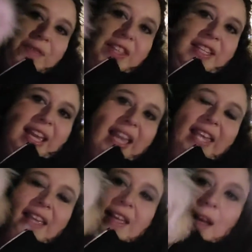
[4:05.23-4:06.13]
of the
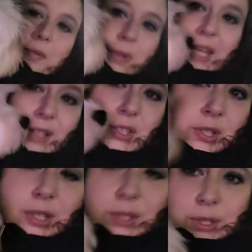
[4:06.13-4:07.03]
day.
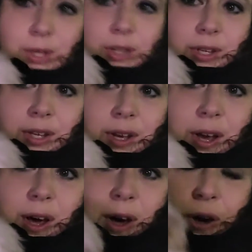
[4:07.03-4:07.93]
Blanche, look.
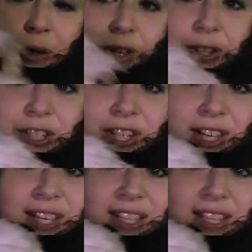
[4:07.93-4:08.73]
Oh, there she